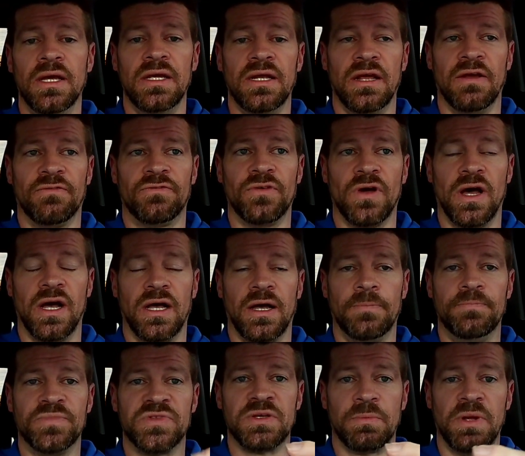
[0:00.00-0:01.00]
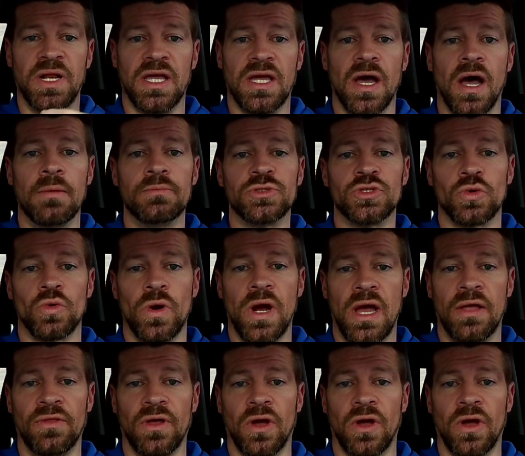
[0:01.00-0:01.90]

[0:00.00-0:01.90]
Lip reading: If somebody comes around